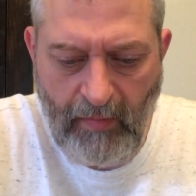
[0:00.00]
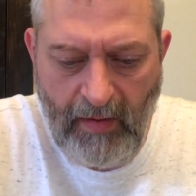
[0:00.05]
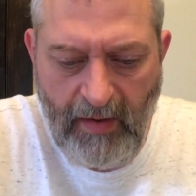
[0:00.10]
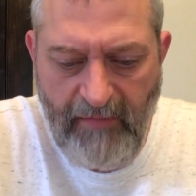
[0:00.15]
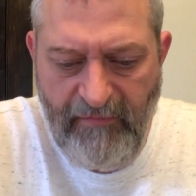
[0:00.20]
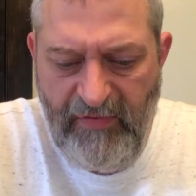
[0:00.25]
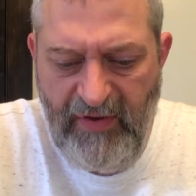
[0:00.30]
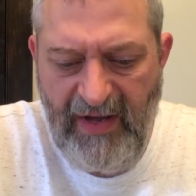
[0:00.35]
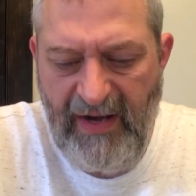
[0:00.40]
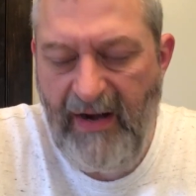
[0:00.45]

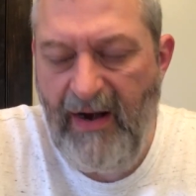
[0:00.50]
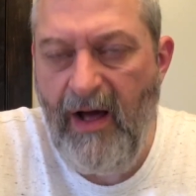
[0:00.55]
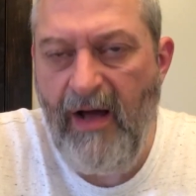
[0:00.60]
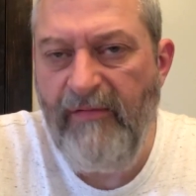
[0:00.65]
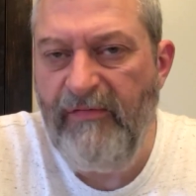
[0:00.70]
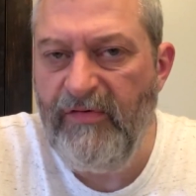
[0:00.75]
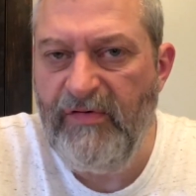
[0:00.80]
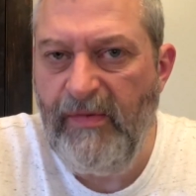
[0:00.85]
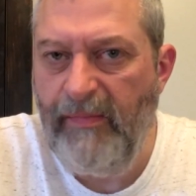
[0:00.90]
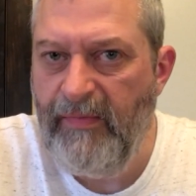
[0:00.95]
If you had a
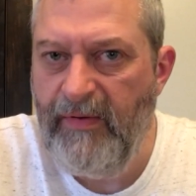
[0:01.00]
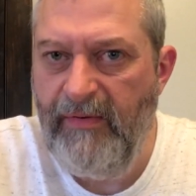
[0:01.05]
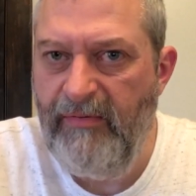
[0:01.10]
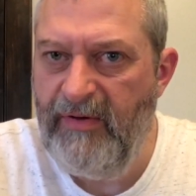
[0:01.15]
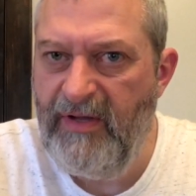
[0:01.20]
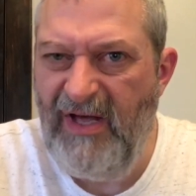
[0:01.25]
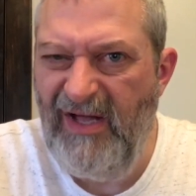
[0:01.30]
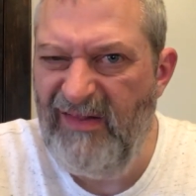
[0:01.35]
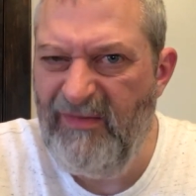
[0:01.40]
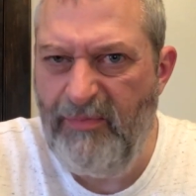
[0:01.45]
knife or something,
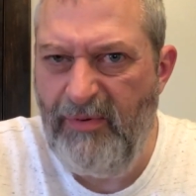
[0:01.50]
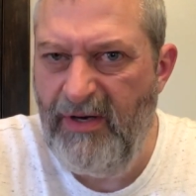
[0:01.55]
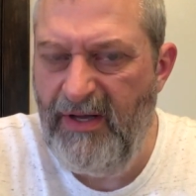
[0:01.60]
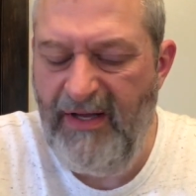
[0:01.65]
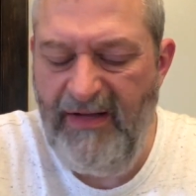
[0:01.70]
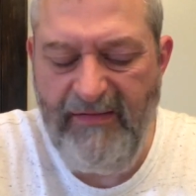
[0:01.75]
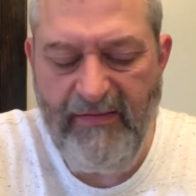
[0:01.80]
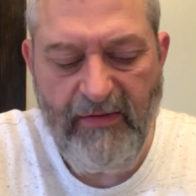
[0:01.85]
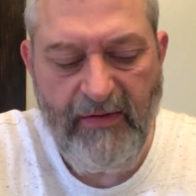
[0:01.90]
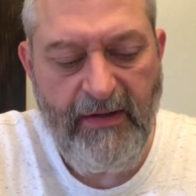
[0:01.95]
it cuts pretty
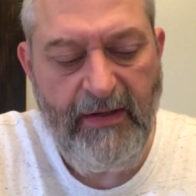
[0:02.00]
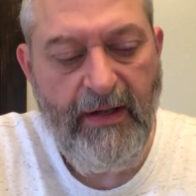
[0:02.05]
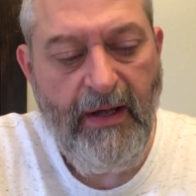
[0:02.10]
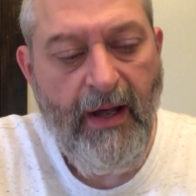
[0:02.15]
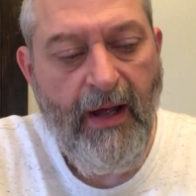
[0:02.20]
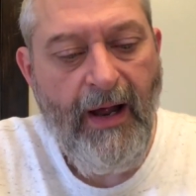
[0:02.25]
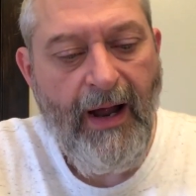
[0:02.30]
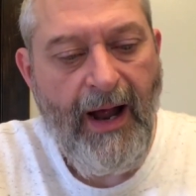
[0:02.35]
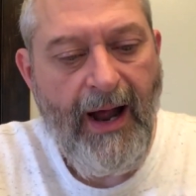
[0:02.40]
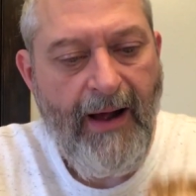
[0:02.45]
easily.
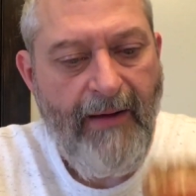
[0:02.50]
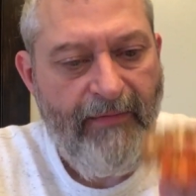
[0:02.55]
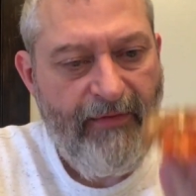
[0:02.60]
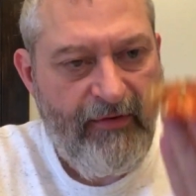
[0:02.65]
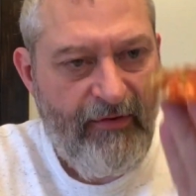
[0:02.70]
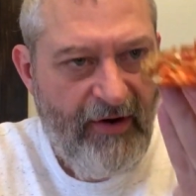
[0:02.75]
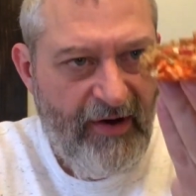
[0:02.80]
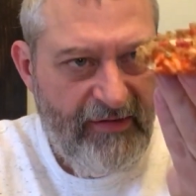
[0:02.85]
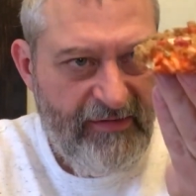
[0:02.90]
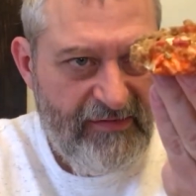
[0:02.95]
The
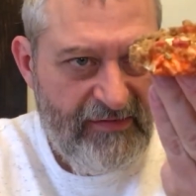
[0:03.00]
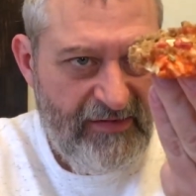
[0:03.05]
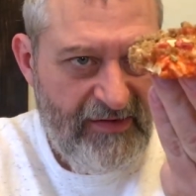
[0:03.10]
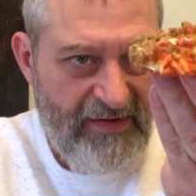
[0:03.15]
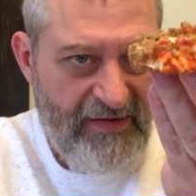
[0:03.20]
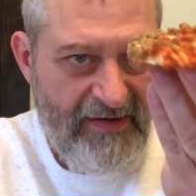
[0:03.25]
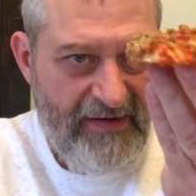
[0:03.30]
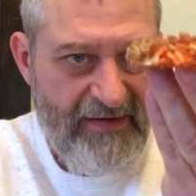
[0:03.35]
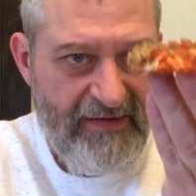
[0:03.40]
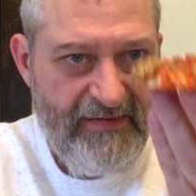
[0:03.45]
crust
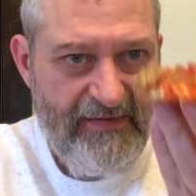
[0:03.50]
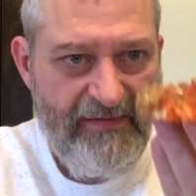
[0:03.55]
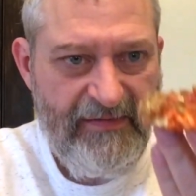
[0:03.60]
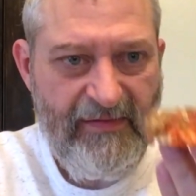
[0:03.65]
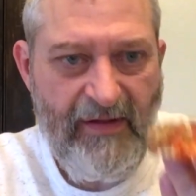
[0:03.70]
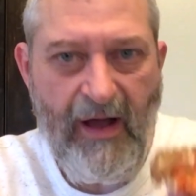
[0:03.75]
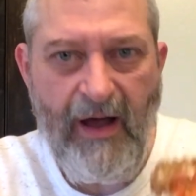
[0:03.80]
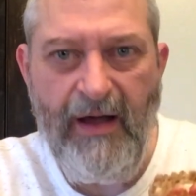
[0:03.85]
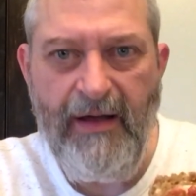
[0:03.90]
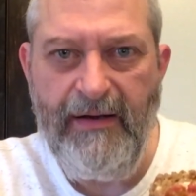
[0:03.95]
is
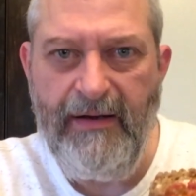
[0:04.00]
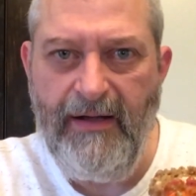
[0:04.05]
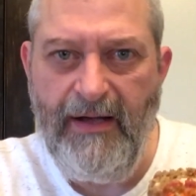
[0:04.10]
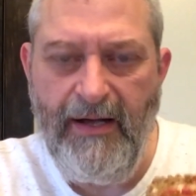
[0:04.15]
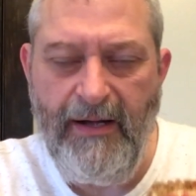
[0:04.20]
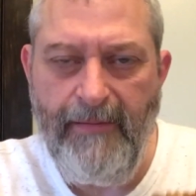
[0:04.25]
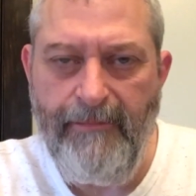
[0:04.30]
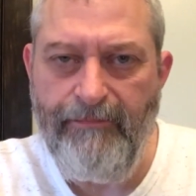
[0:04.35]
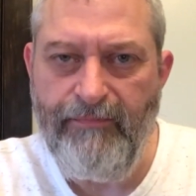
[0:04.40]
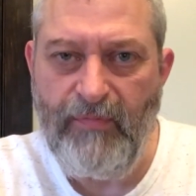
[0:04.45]

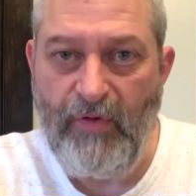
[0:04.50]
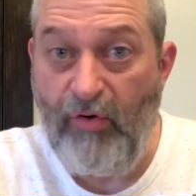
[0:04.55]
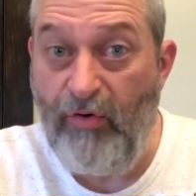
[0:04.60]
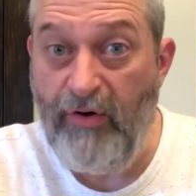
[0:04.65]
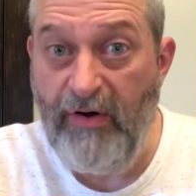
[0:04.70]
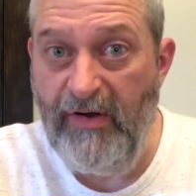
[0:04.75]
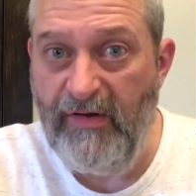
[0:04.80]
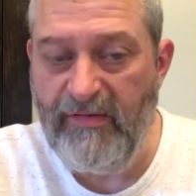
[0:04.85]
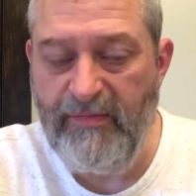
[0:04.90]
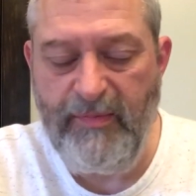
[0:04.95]
not
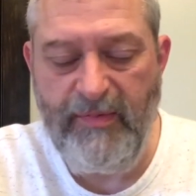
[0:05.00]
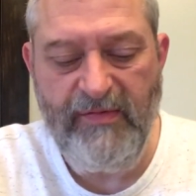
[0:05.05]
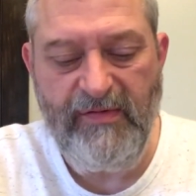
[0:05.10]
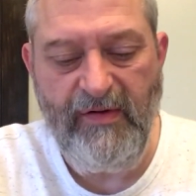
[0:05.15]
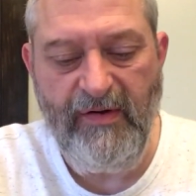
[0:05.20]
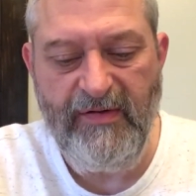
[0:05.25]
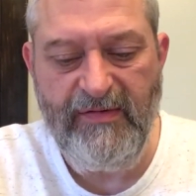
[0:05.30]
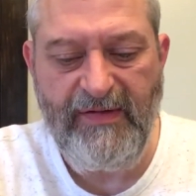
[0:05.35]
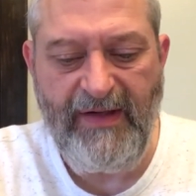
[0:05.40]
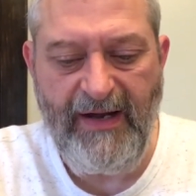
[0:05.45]
crisp,
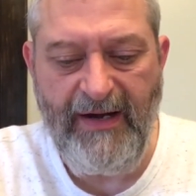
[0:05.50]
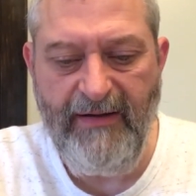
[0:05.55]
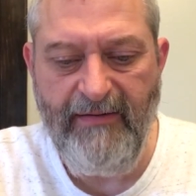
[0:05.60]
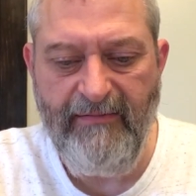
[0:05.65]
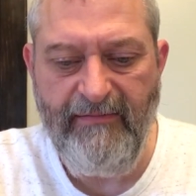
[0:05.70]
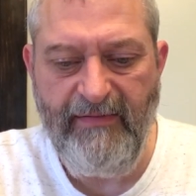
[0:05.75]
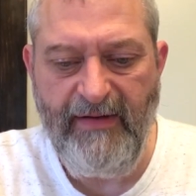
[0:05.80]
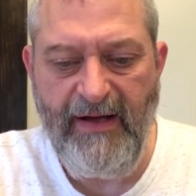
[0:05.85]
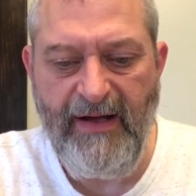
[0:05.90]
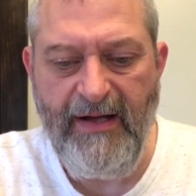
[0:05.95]
so it's kind
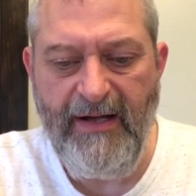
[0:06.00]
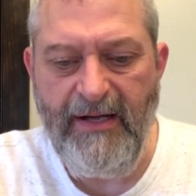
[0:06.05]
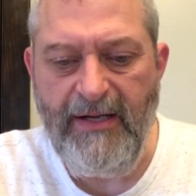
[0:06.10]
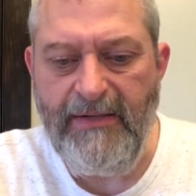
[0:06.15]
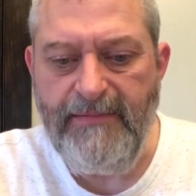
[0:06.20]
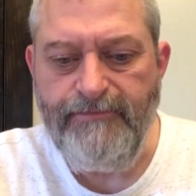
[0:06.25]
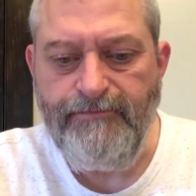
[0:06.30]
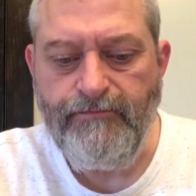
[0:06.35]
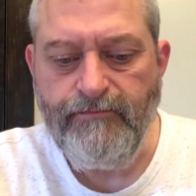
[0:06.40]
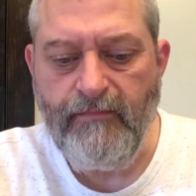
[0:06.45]
of
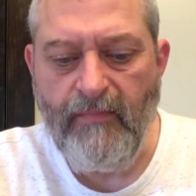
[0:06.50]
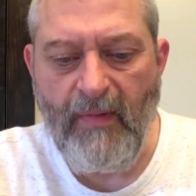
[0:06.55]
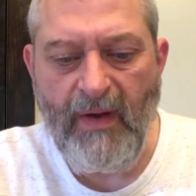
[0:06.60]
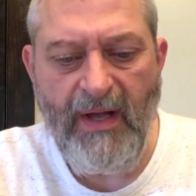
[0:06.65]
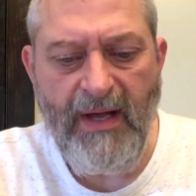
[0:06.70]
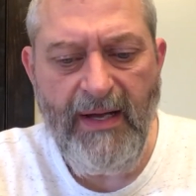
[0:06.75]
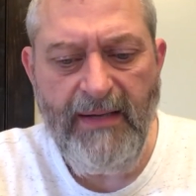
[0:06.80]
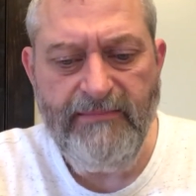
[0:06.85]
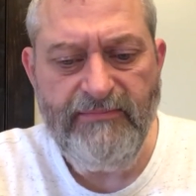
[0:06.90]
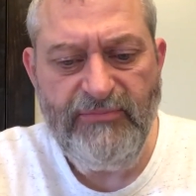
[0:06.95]

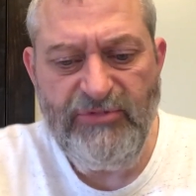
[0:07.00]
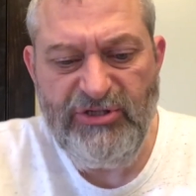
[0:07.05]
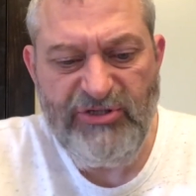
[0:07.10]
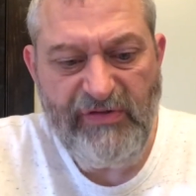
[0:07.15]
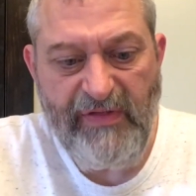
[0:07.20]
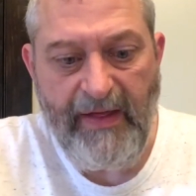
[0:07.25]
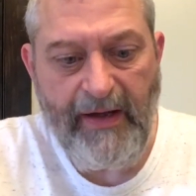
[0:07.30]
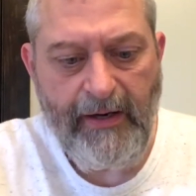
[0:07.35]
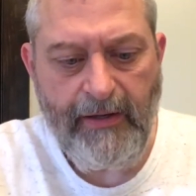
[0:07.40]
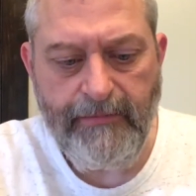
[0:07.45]
just
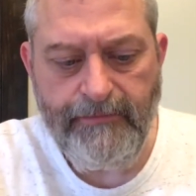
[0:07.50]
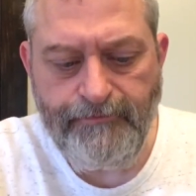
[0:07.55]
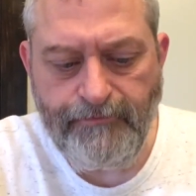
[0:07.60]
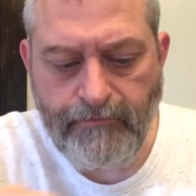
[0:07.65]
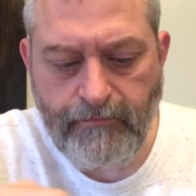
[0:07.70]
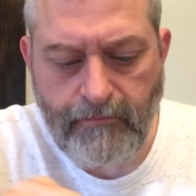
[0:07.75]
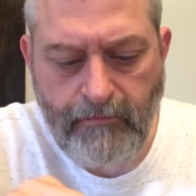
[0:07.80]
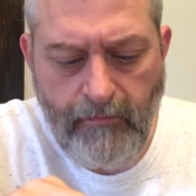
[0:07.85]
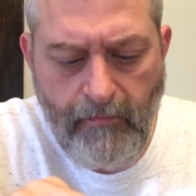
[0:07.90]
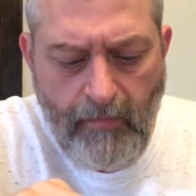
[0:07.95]
there.
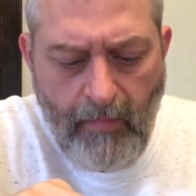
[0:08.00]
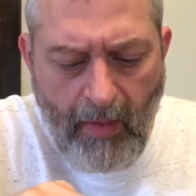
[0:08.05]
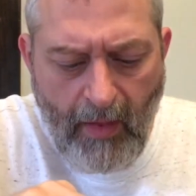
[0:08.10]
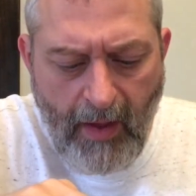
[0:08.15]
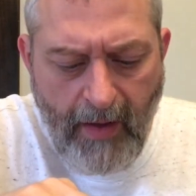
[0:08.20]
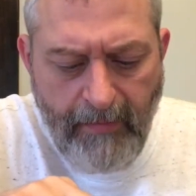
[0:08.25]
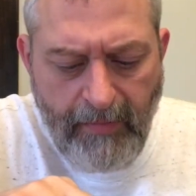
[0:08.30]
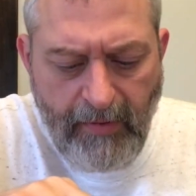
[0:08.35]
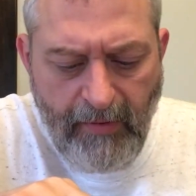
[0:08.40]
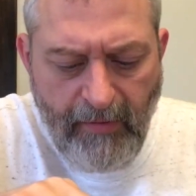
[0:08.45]

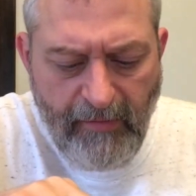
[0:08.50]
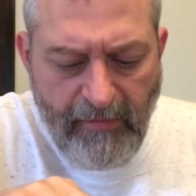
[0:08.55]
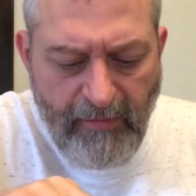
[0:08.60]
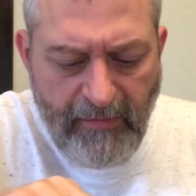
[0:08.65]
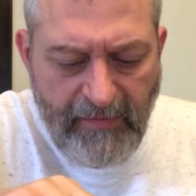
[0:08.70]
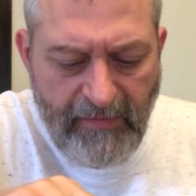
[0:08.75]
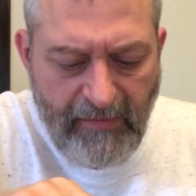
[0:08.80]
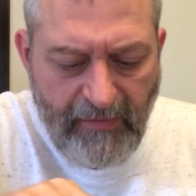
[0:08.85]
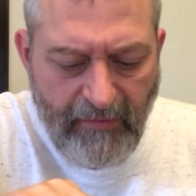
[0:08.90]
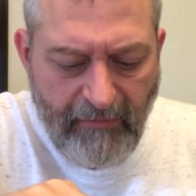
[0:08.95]
I'm curious what
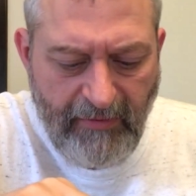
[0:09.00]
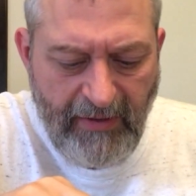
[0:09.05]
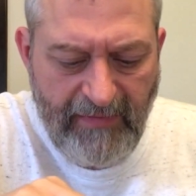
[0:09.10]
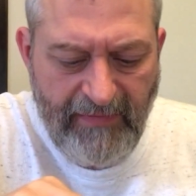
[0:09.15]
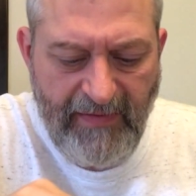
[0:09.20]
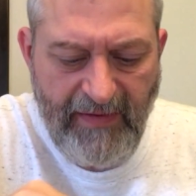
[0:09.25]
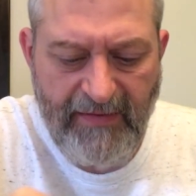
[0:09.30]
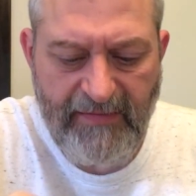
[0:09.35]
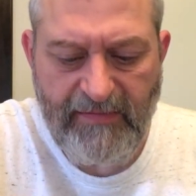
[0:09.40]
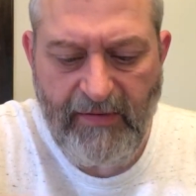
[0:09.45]
these little red
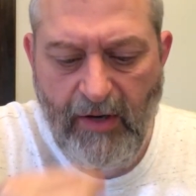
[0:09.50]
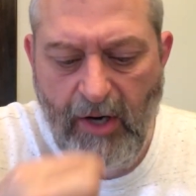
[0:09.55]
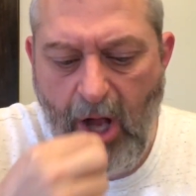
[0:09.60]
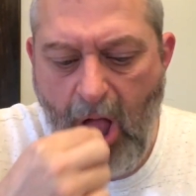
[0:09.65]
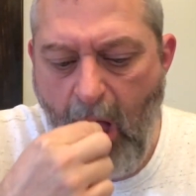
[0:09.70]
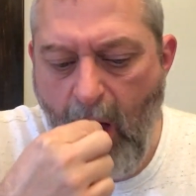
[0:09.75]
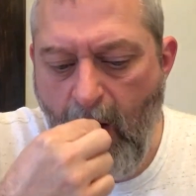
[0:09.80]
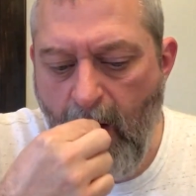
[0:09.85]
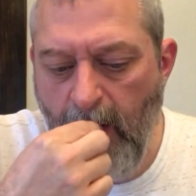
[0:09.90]
things are.